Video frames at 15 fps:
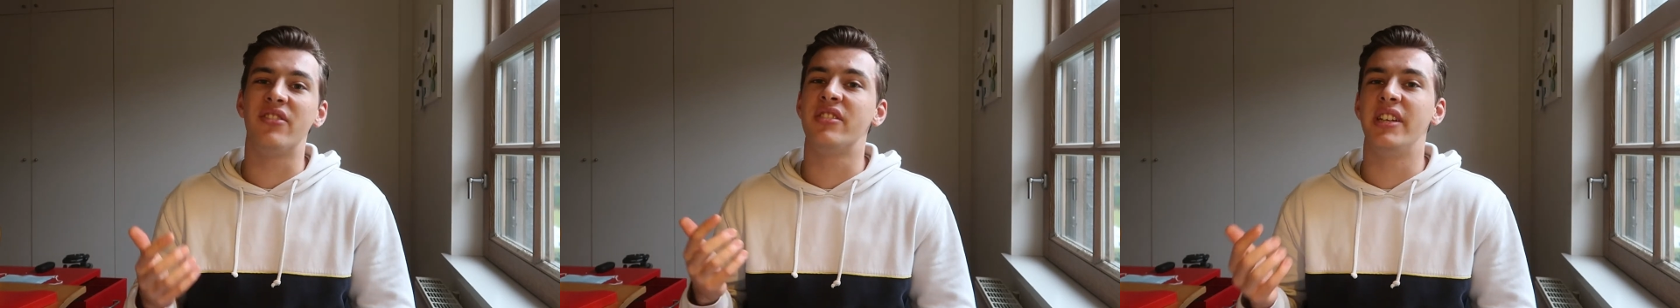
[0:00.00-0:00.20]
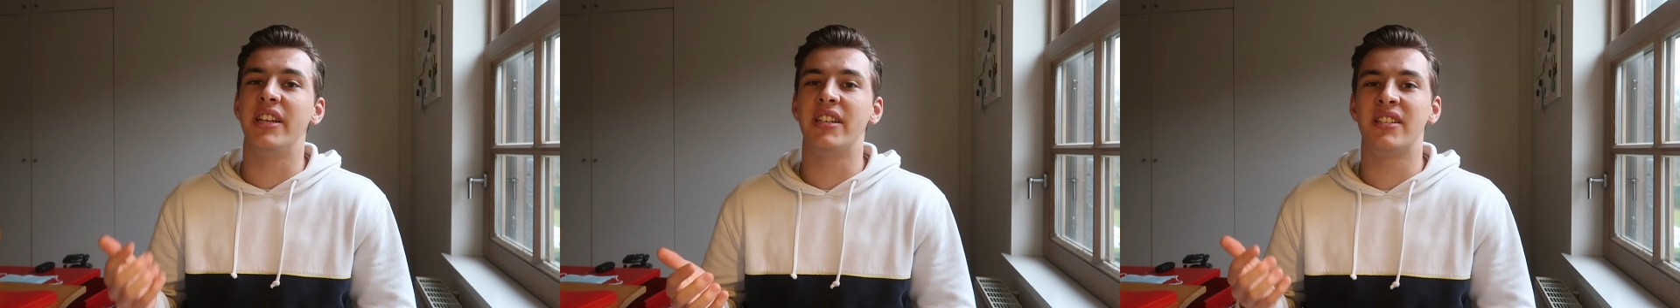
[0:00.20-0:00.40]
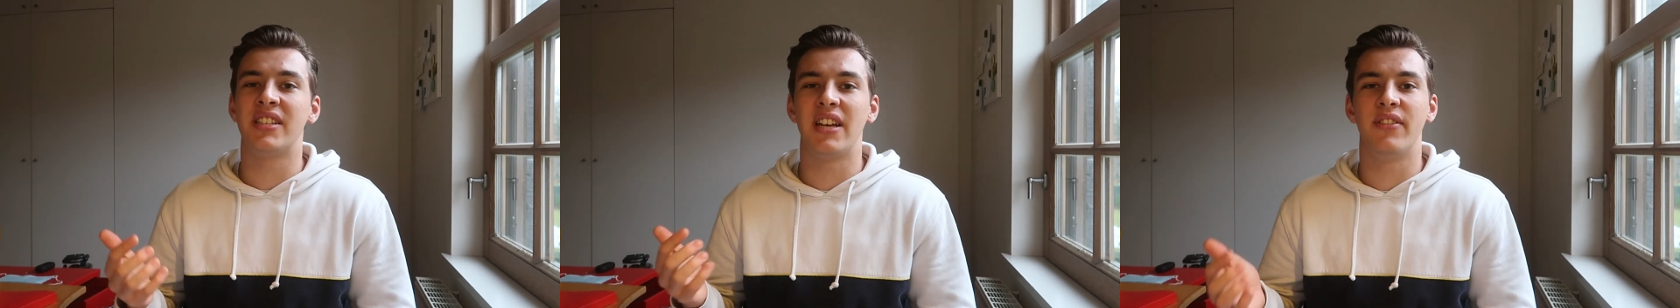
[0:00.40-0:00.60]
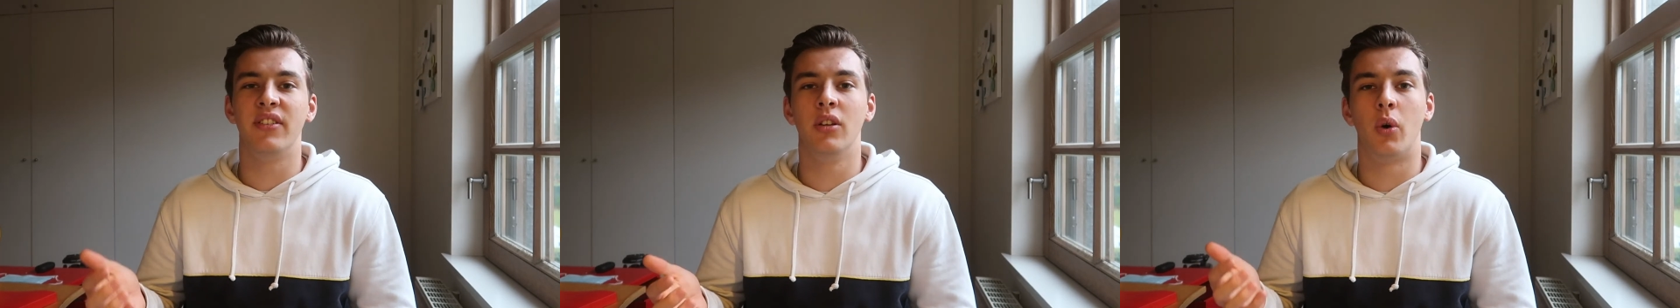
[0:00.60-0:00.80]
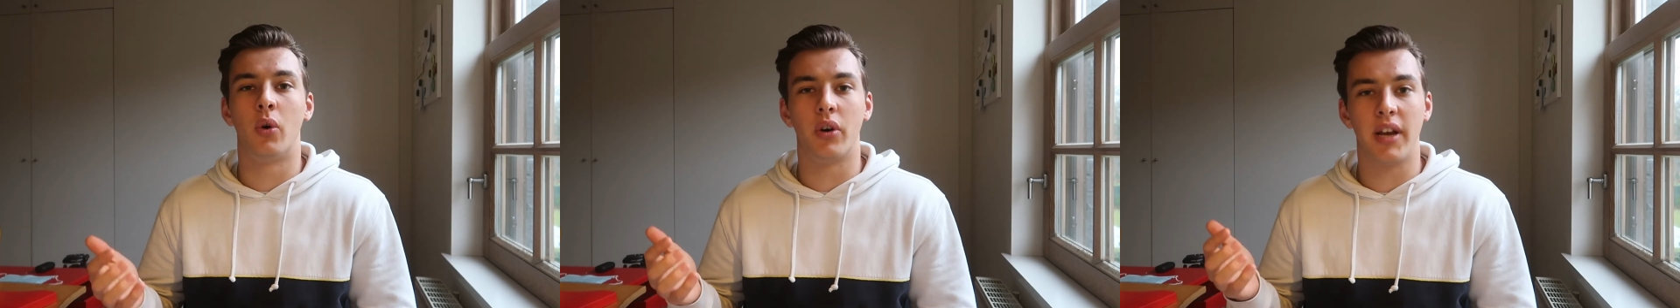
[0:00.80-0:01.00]
6,
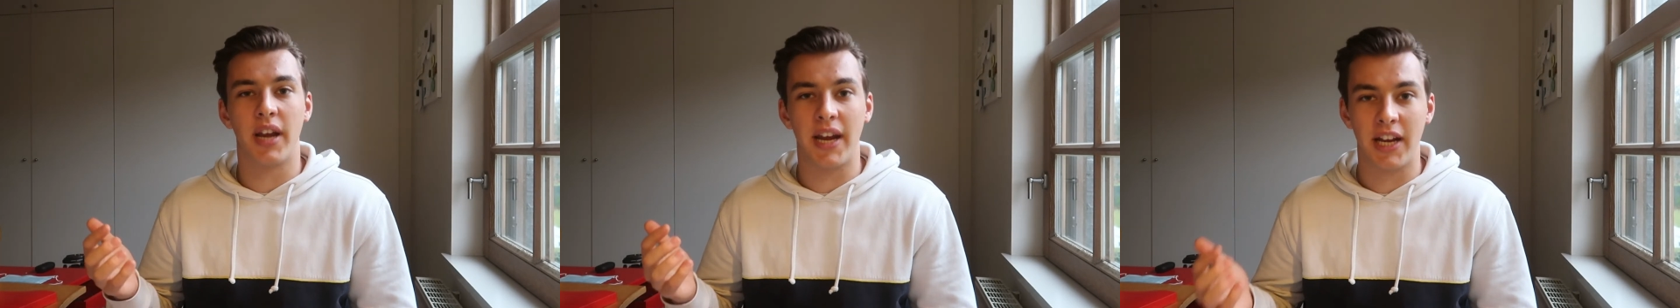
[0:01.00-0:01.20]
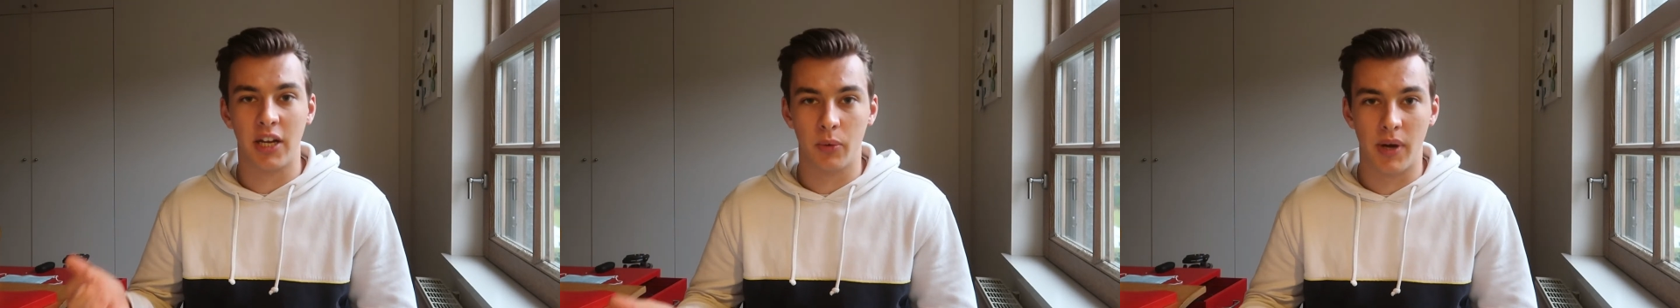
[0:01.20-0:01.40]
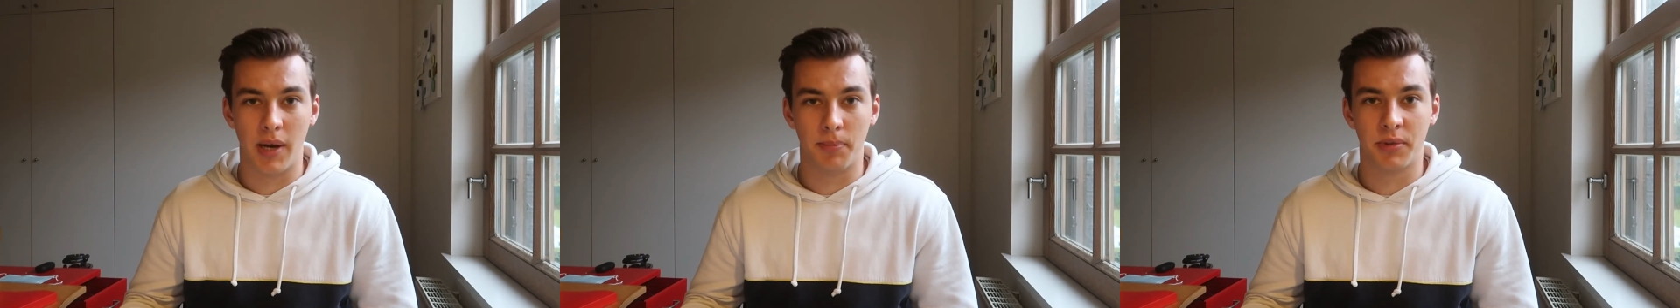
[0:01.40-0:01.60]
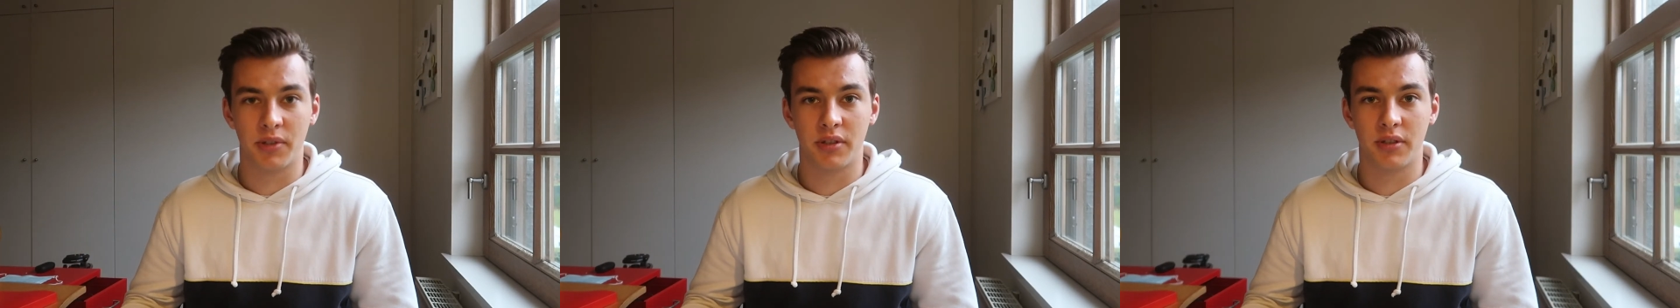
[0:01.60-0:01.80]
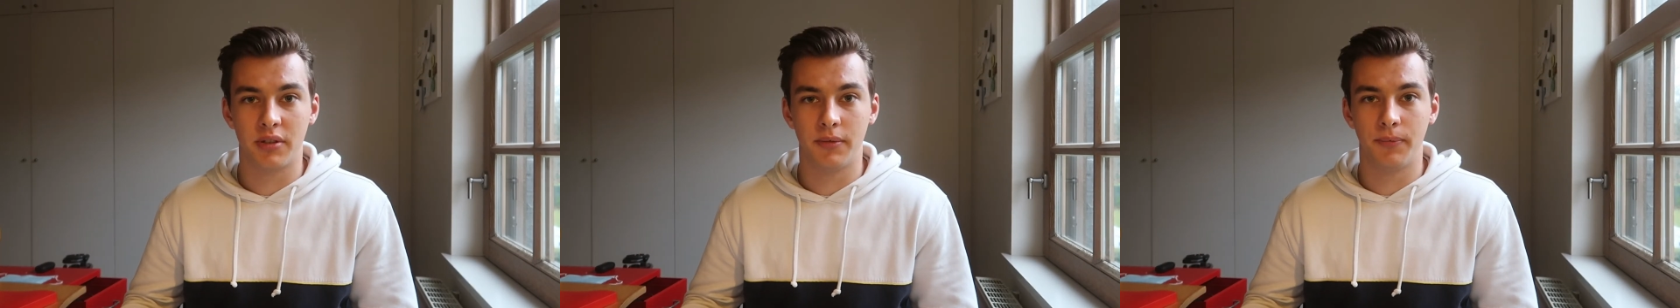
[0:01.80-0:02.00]
7 or 8
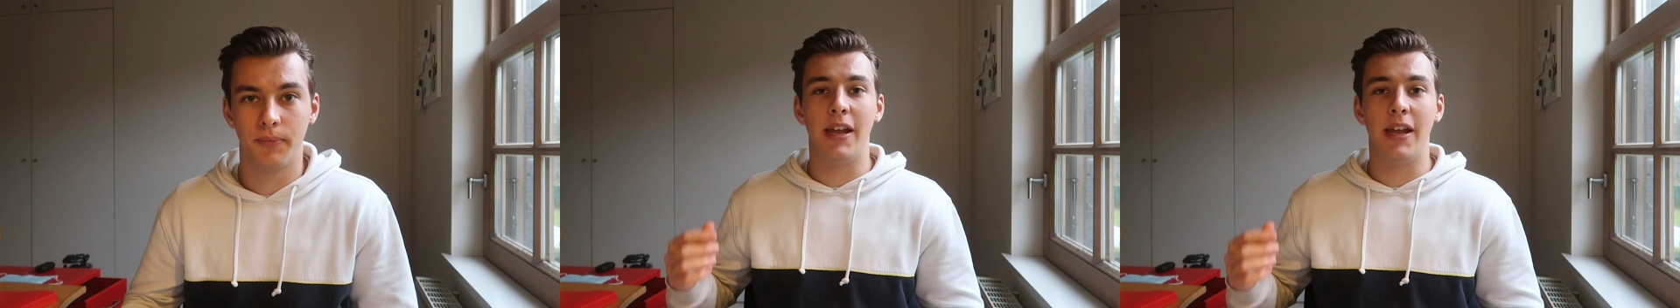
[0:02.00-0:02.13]
reps.